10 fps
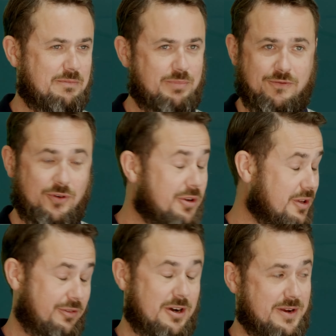Before
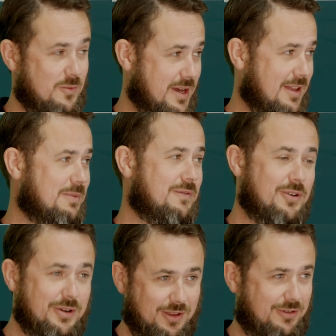you throw in weather,
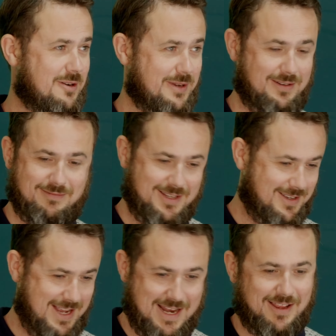before you throw in
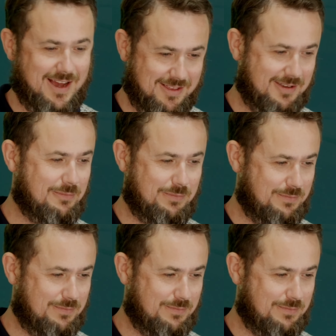any other